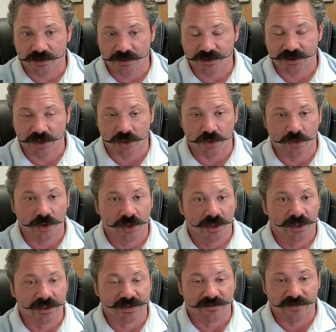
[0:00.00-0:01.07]
So
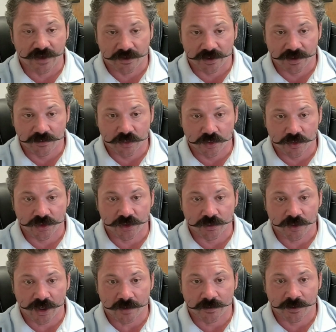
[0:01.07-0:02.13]
it's very important your
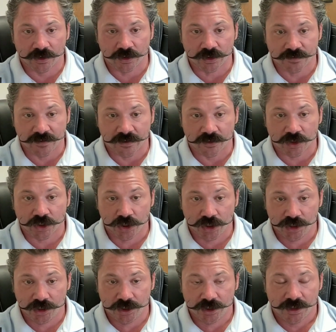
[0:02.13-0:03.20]
property looks very good.